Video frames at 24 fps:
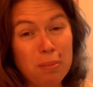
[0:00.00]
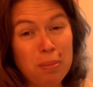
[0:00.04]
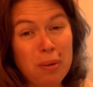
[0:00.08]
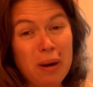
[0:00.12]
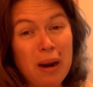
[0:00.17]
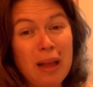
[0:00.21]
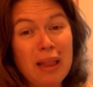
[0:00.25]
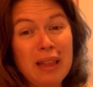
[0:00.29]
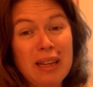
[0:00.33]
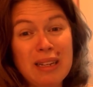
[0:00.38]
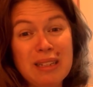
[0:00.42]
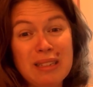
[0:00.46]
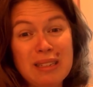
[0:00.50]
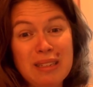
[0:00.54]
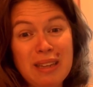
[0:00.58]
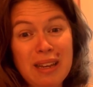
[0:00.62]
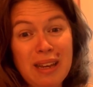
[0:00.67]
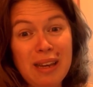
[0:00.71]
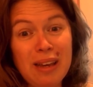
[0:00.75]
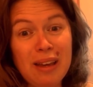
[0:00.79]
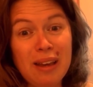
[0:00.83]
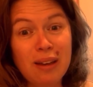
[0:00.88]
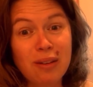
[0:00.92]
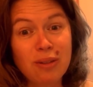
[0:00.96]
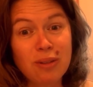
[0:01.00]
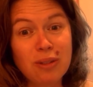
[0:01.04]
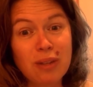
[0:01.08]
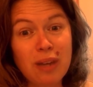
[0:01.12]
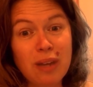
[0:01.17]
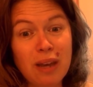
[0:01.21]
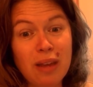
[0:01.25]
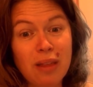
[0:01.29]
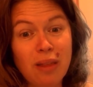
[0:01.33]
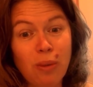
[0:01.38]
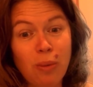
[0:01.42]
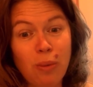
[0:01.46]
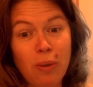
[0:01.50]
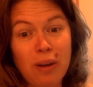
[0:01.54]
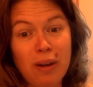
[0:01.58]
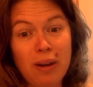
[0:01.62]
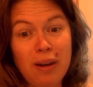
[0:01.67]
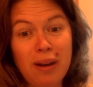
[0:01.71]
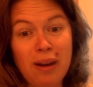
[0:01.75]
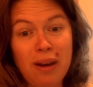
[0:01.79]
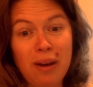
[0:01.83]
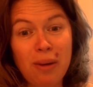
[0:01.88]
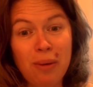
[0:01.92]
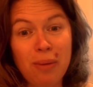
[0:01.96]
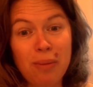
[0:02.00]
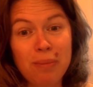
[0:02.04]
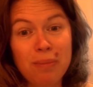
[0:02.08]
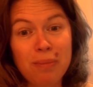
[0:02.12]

probably seeing outside the window?